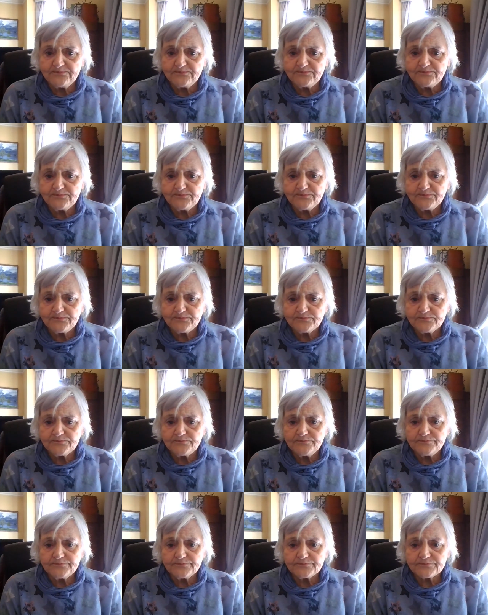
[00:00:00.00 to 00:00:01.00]

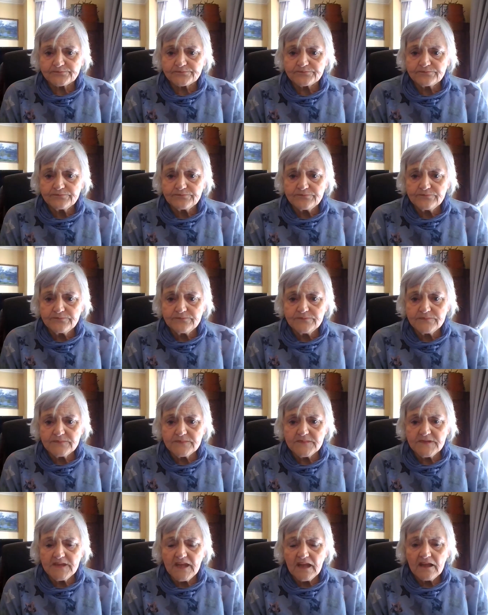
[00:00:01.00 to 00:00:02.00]

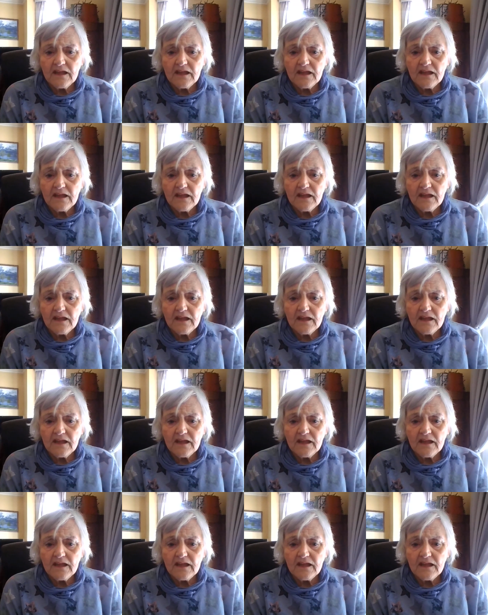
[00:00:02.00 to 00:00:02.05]
No one is speaking in this clip.